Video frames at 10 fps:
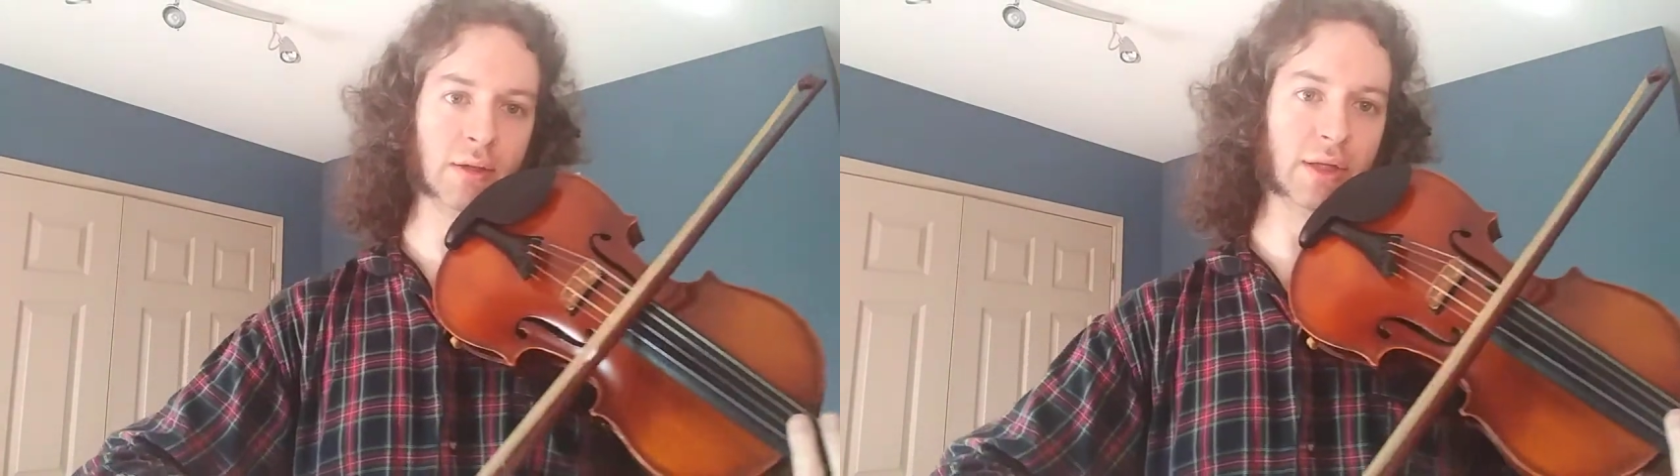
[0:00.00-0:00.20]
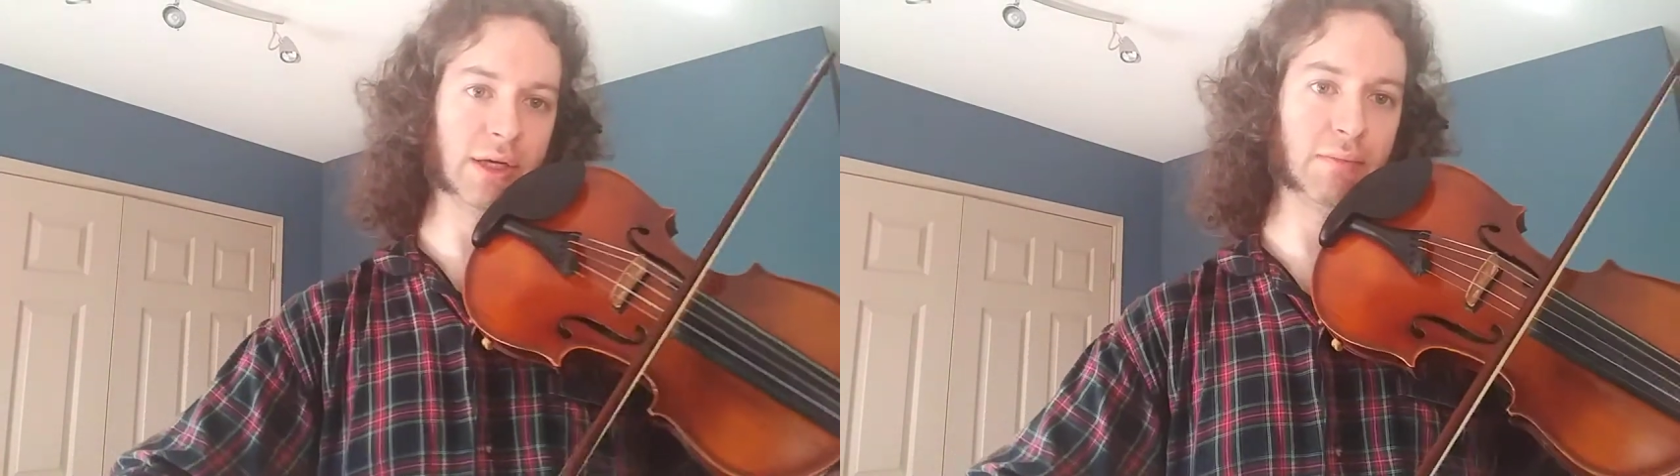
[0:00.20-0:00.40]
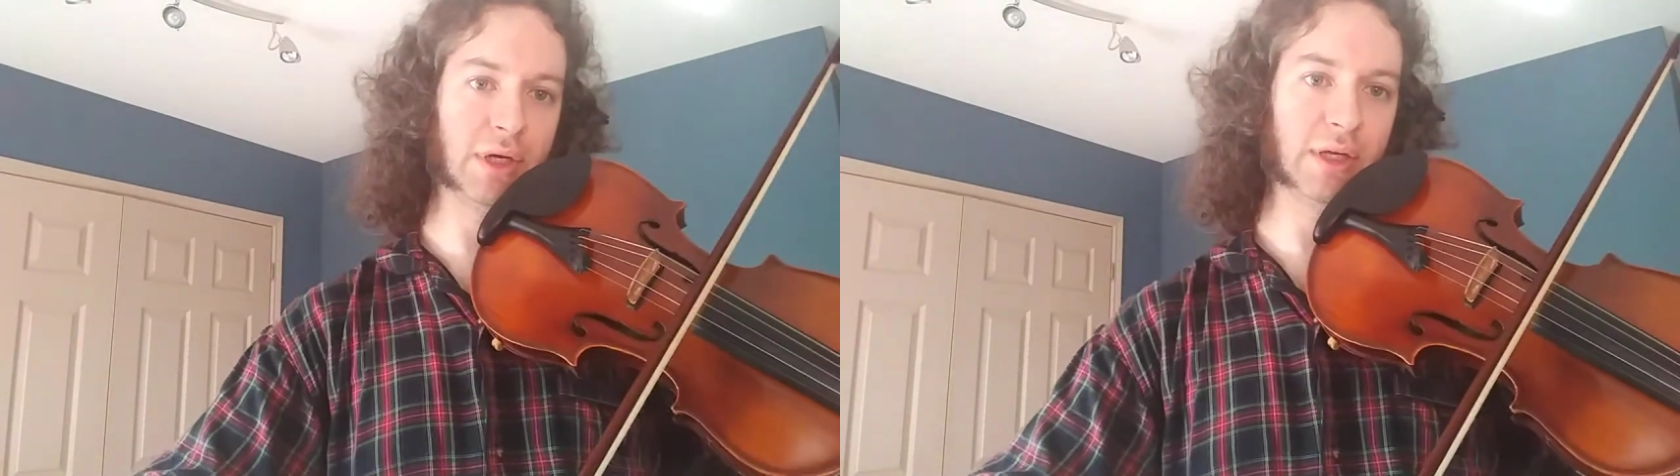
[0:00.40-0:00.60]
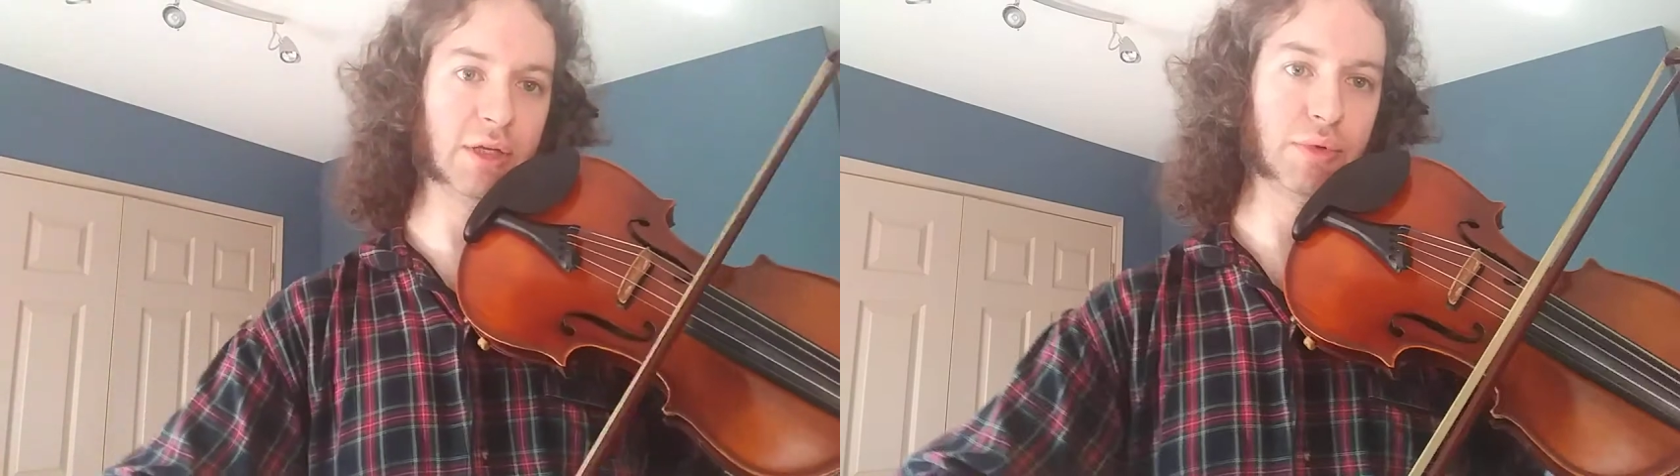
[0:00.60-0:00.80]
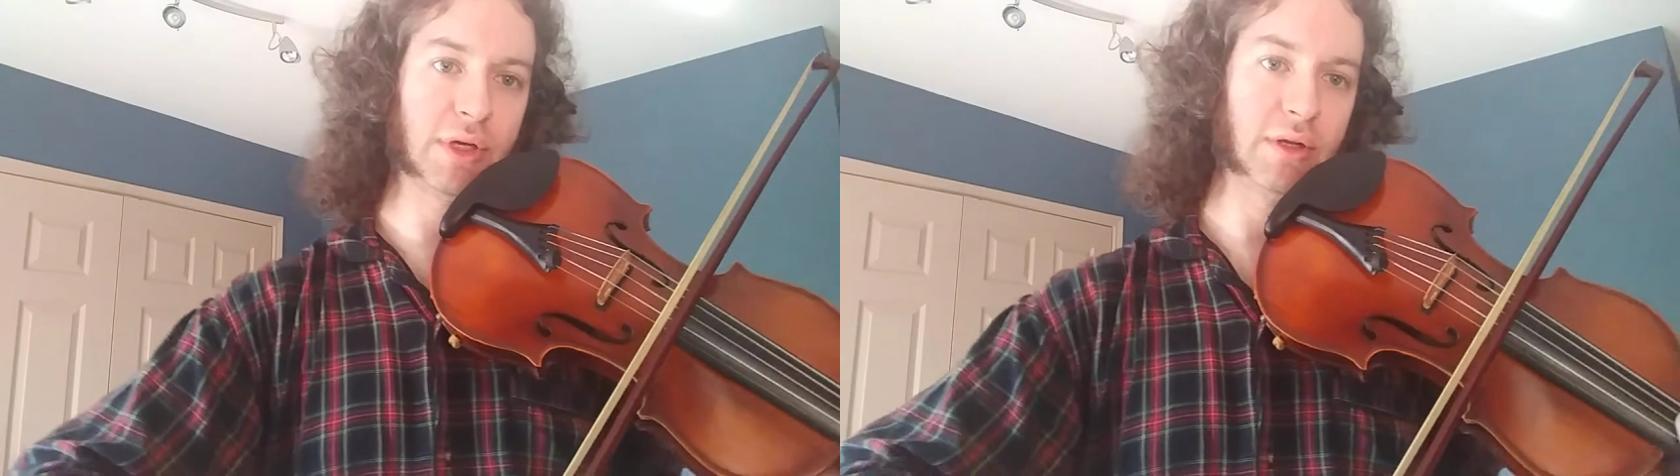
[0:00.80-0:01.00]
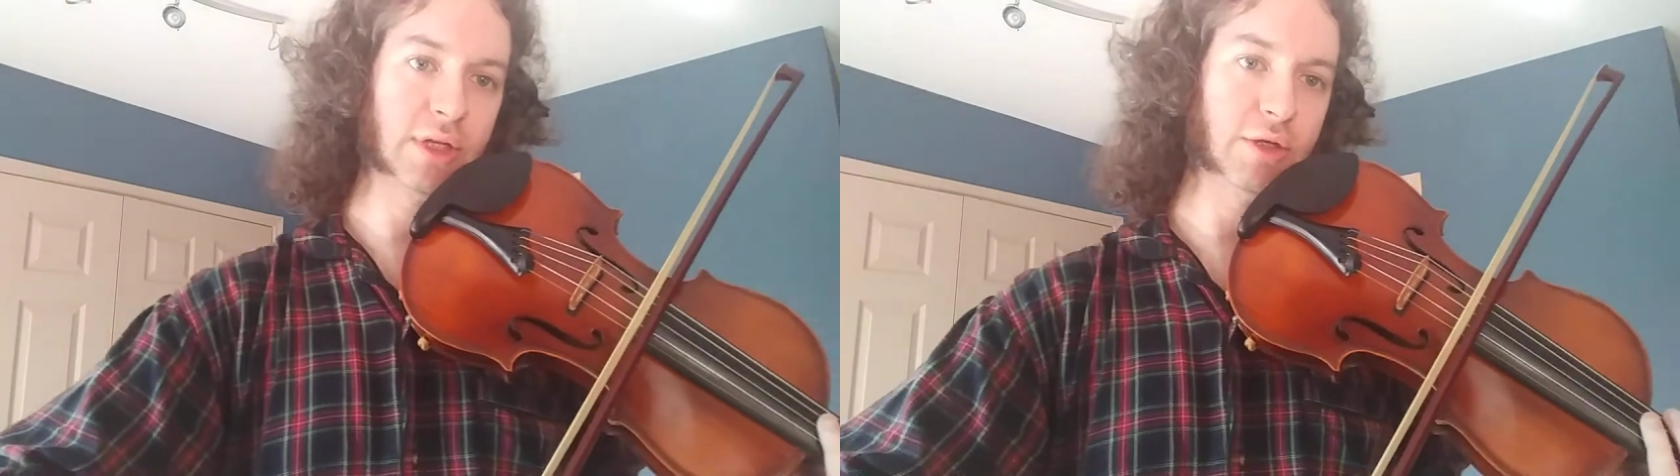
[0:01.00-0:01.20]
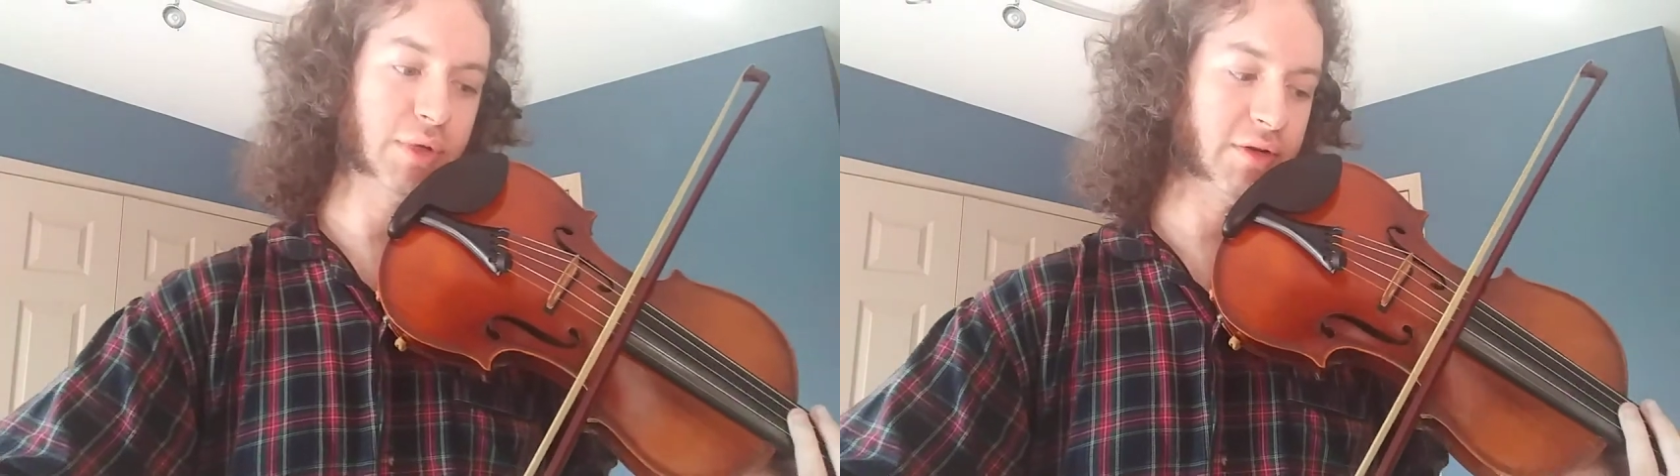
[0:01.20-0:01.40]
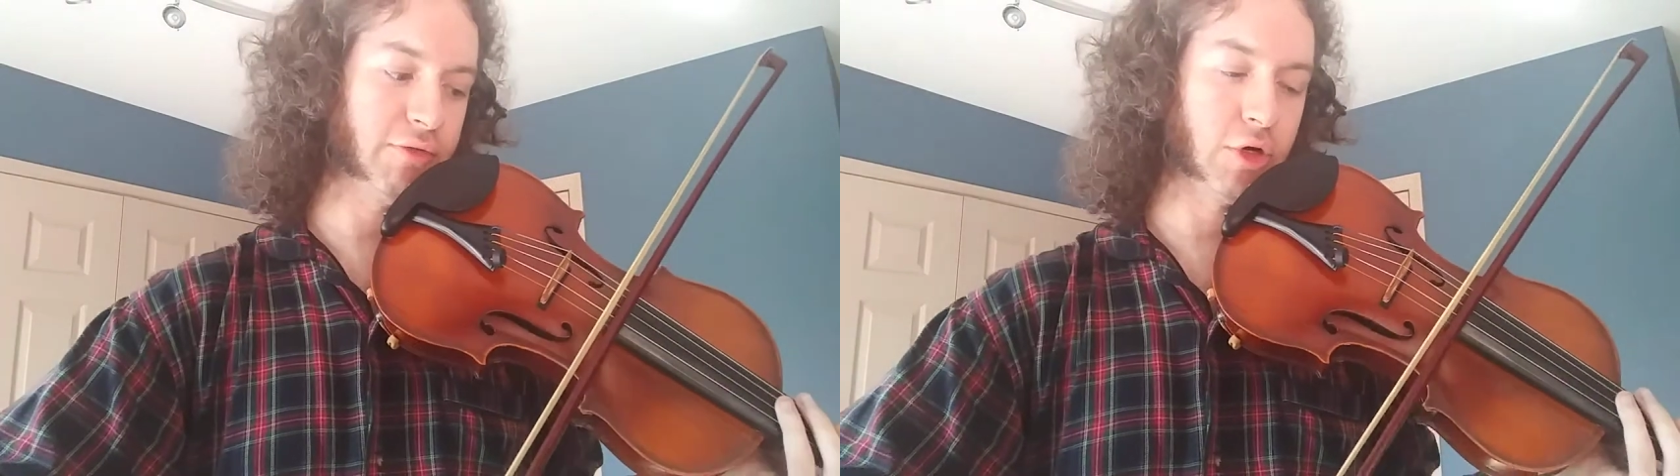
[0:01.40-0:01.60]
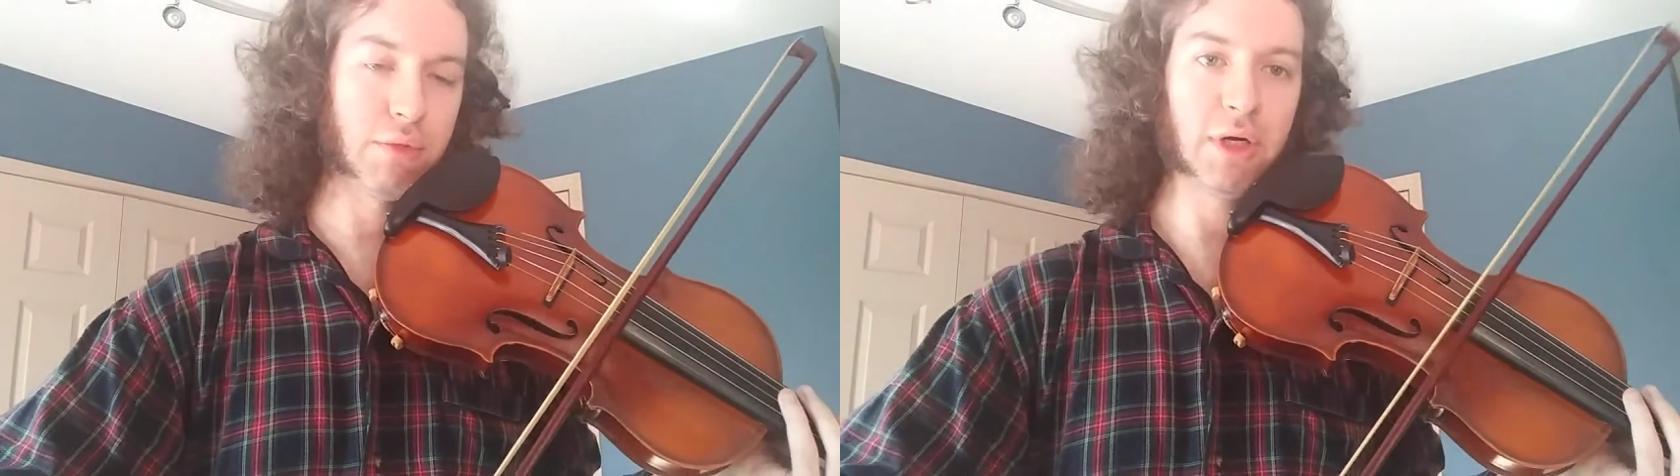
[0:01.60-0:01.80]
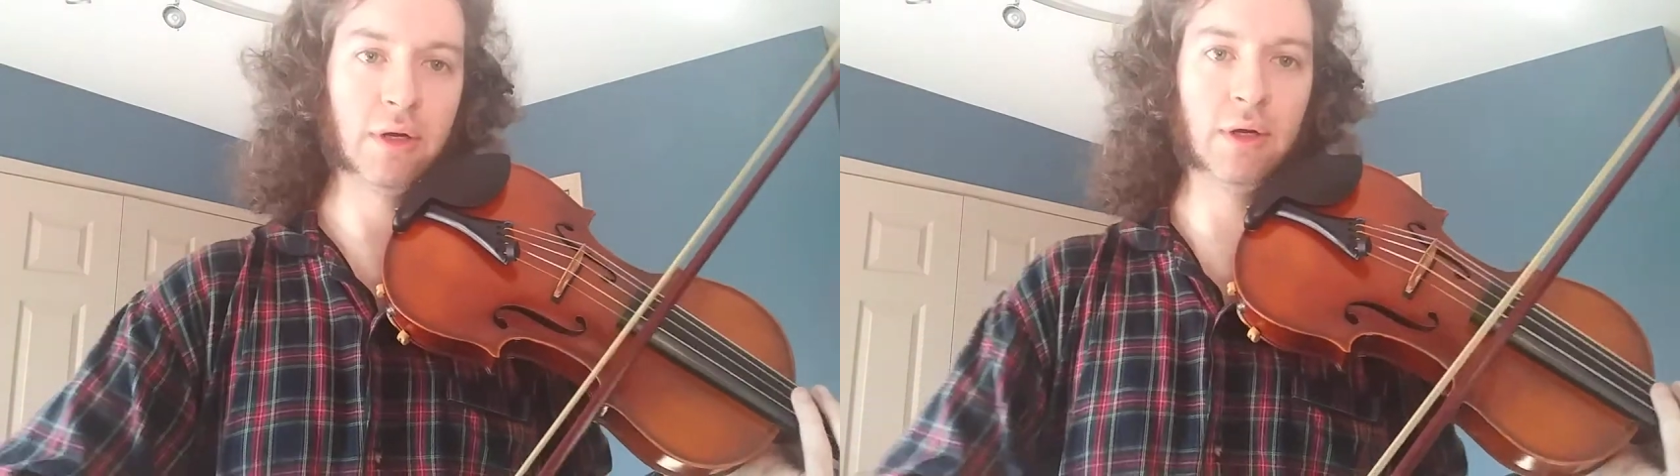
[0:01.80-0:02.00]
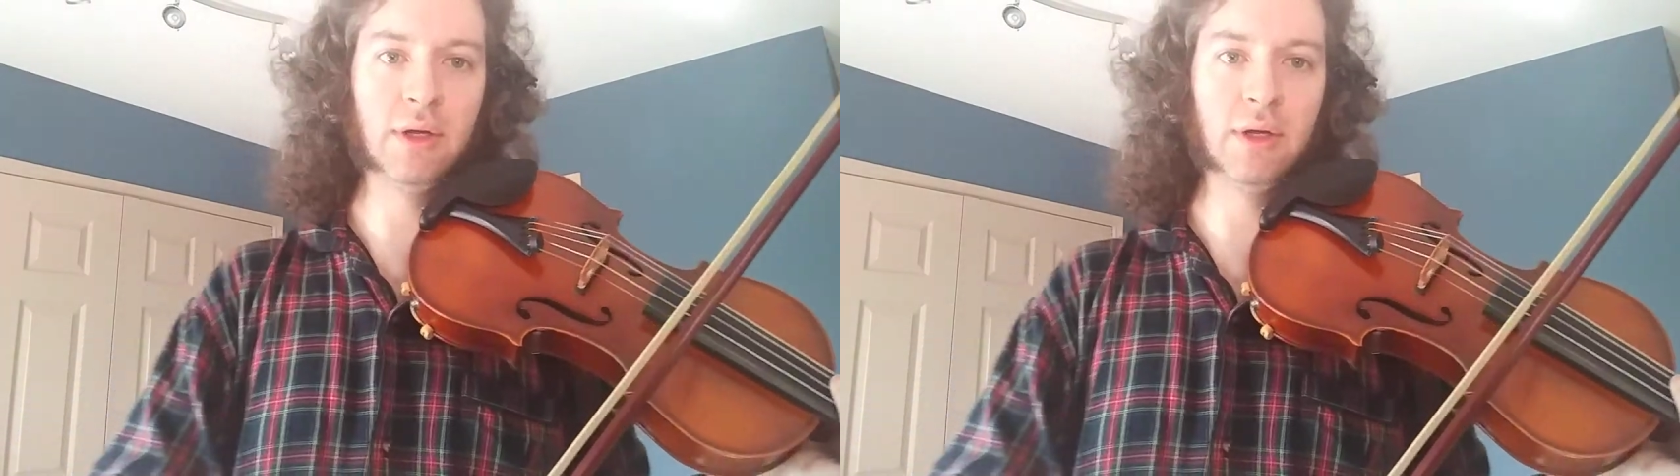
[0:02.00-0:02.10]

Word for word: like my keeping it keeping it forward,